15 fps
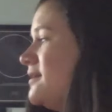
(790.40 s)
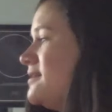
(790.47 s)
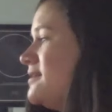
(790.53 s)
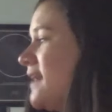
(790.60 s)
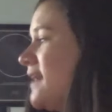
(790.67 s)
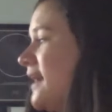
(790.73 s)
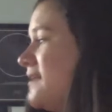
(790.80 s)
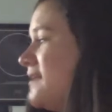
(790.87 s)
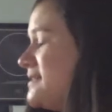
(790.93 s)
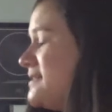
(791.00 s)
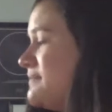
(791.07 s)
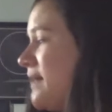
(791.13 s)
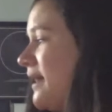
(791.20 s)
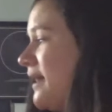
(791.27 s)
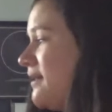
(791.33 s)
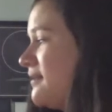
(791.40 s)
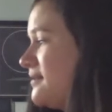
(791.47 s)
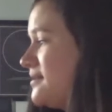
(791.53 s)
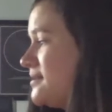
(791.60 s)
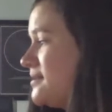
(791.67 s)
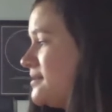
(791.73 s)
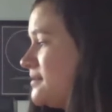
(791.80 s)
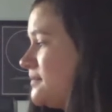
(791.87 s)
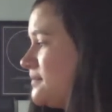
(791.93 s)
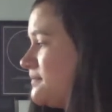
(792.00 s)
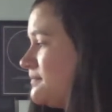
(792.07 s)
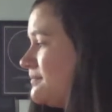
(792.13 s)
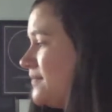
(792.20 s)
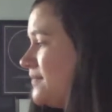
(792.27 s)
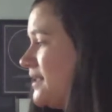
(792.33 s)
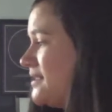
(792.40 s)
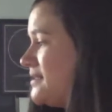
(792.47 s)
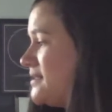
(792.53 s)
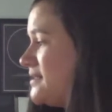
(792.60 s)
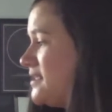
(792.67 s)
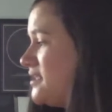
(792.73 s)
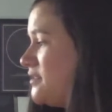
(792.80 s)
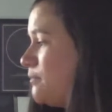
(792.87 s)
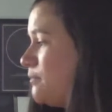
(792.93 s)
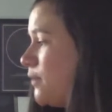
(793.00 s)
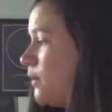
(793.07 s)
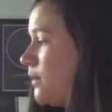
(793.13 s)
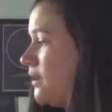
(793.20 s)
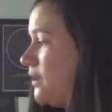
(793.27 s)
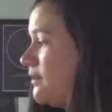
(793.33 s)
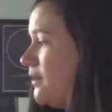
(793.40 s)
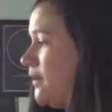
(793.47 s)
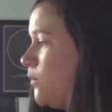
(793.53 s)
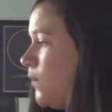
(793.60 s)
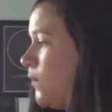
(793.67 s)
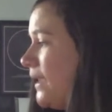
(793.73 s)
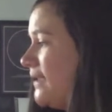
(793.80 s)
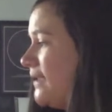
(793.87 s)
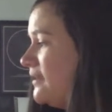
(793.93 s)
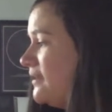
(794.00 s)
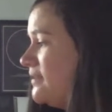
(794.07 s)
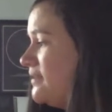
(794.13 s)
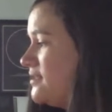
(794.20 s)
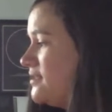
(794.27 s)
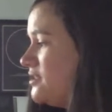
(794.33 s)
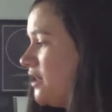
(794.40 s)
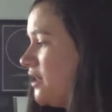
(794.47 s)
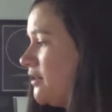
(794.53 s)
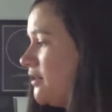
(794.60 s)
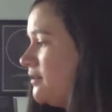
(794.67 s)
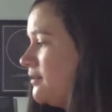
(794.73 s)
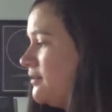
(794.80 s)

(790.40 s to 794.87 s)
Dad smiles, his teeth broken and white in the dark